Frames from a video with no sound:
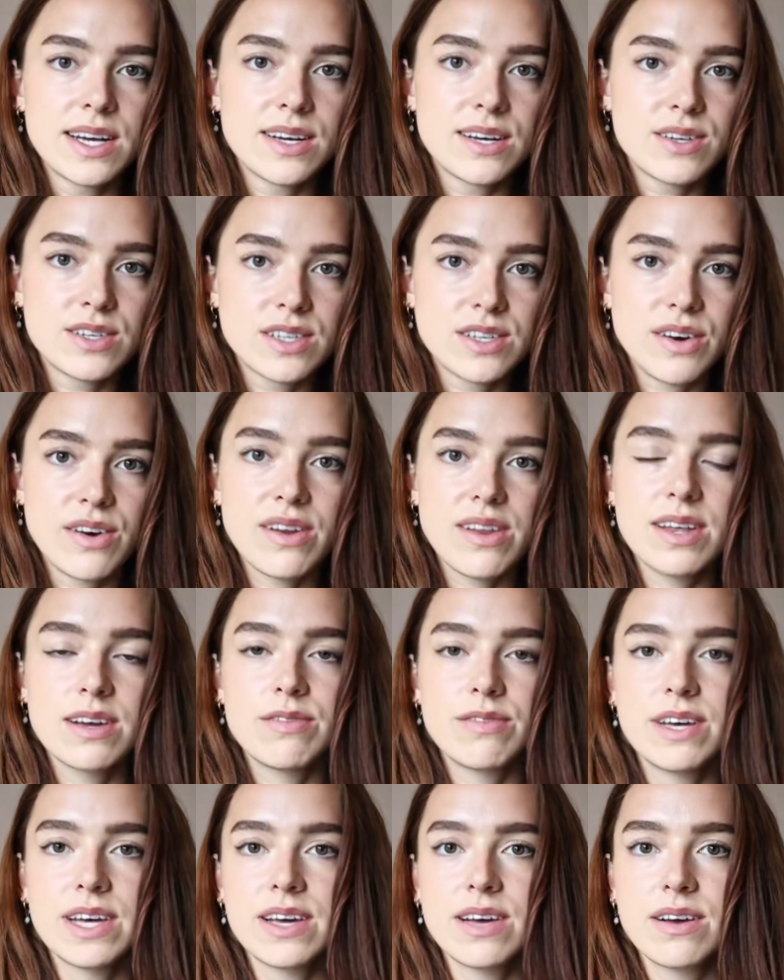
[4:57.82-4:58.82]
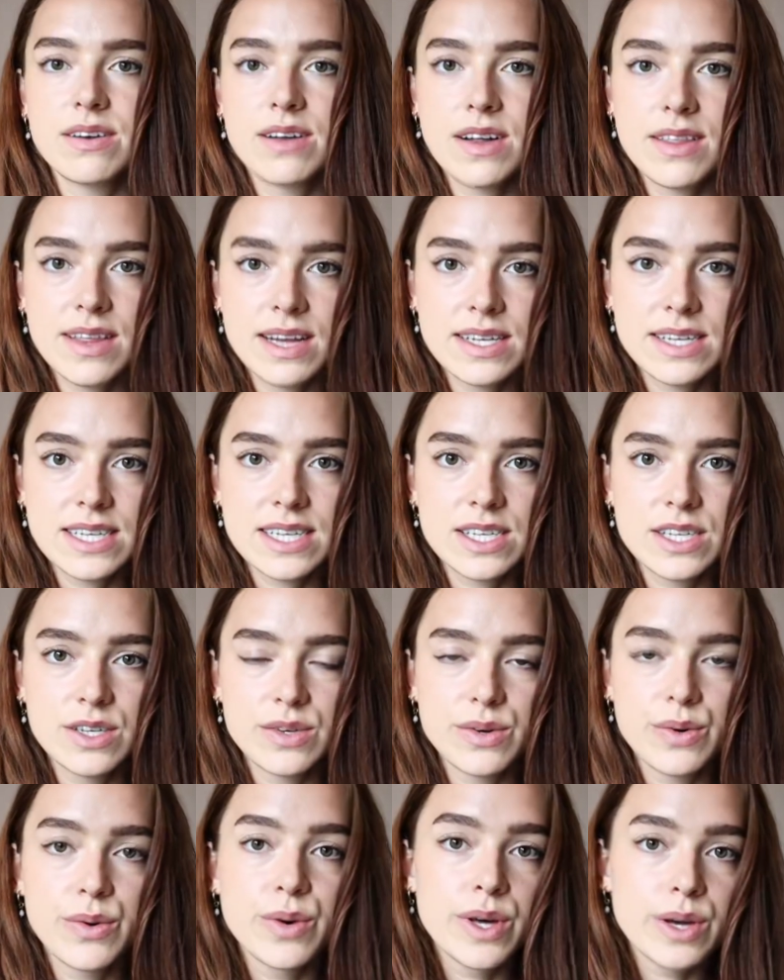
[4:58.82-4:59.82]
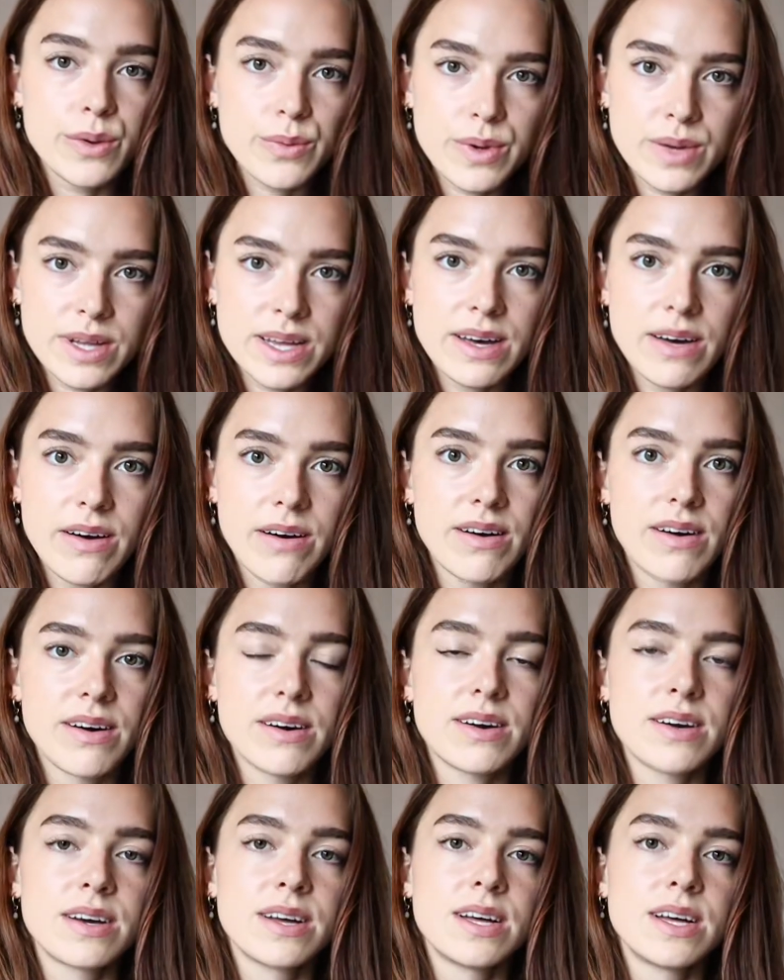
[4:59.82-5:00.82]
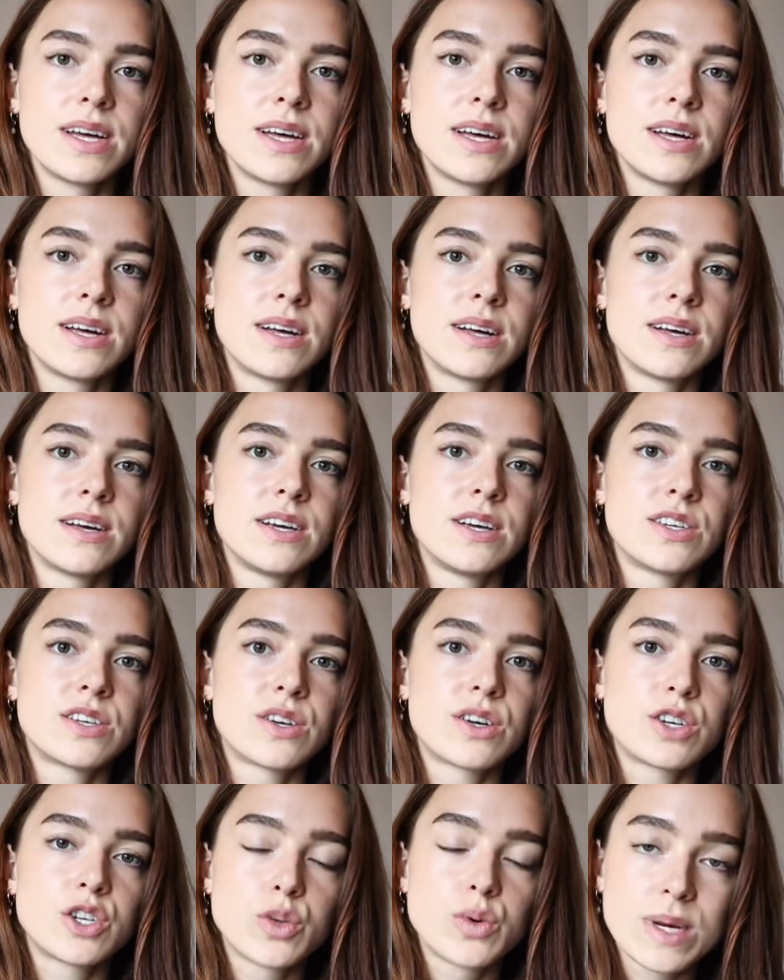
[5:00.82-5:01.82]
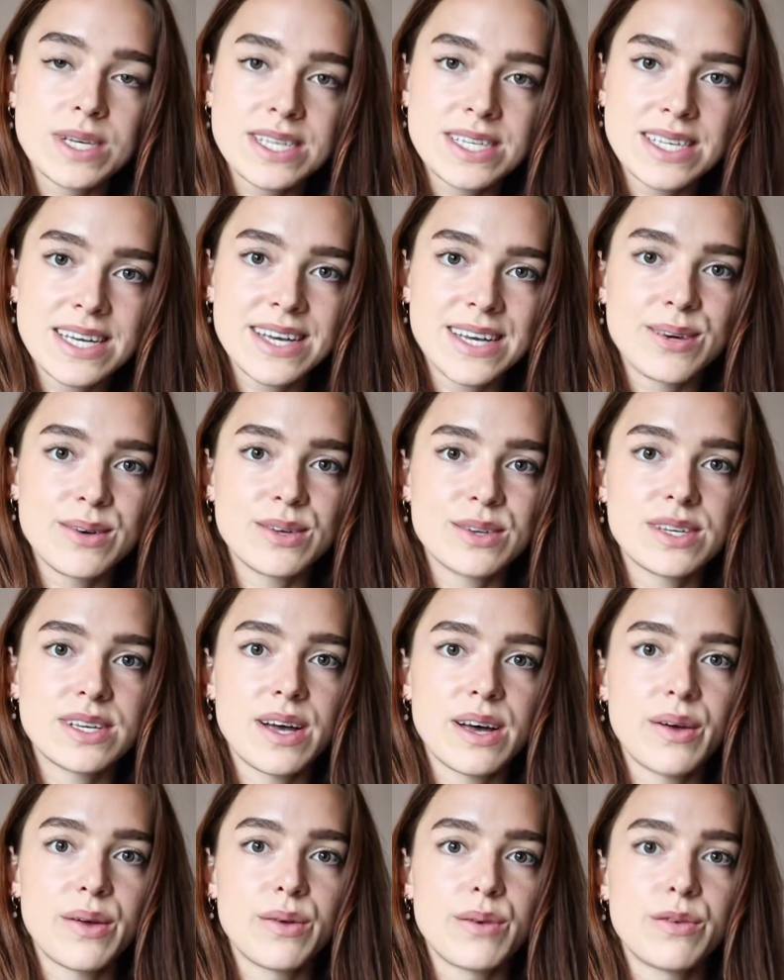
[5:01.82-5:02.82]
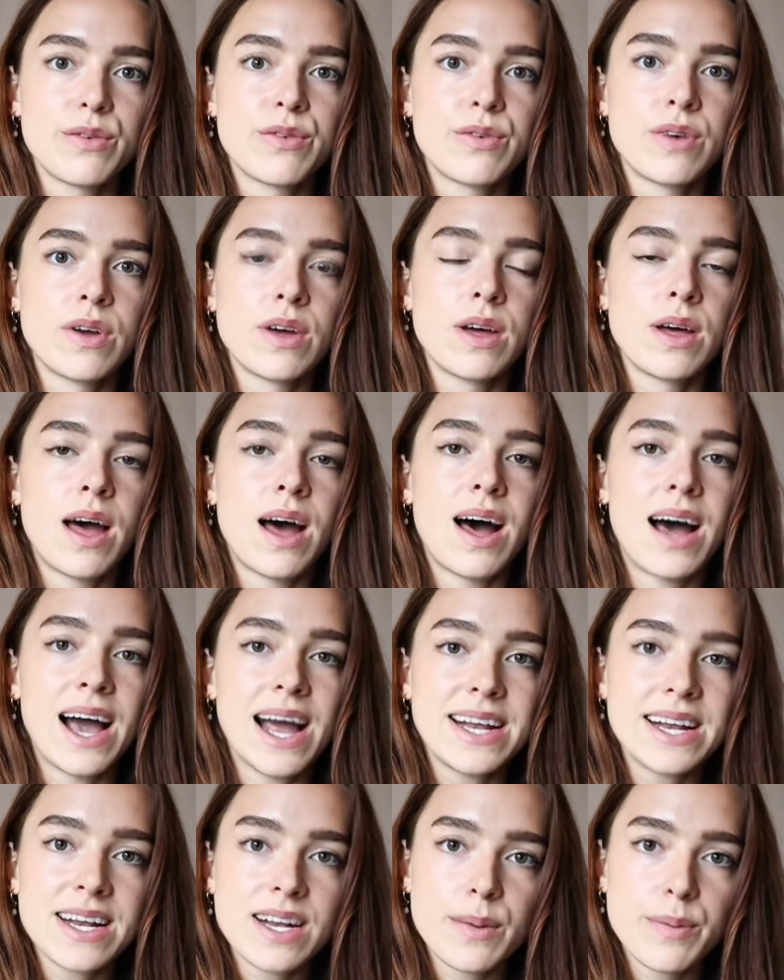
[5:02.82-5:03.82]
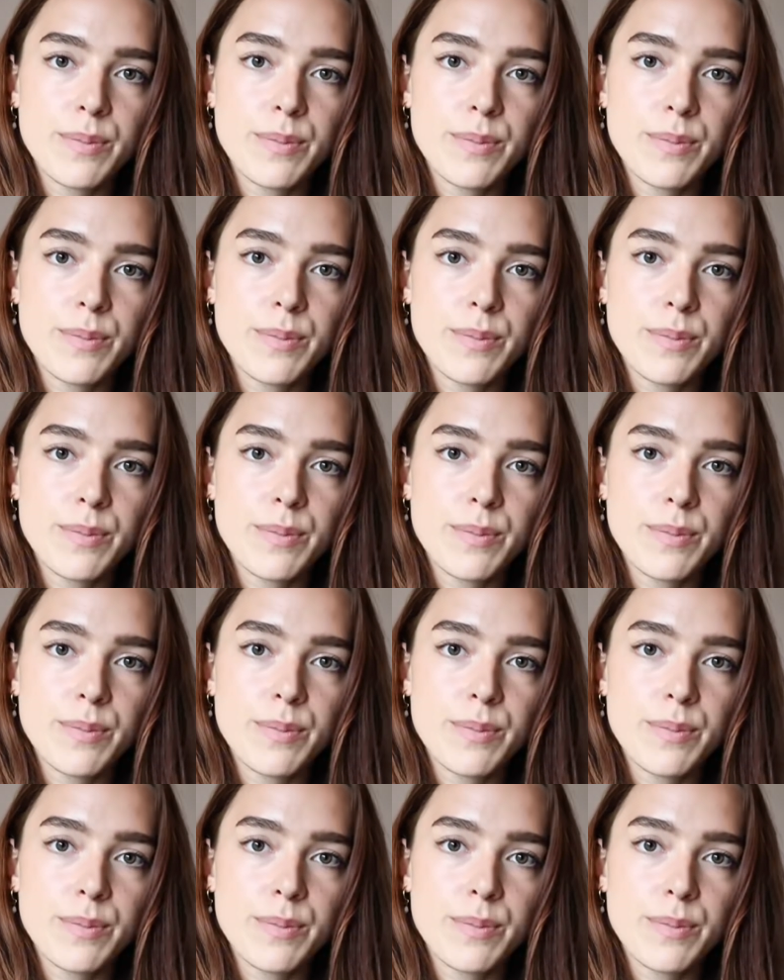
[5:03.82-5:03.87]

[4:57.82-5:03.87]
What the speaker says: You start living unauthentic to who you really are. You start twisting yourself, hiding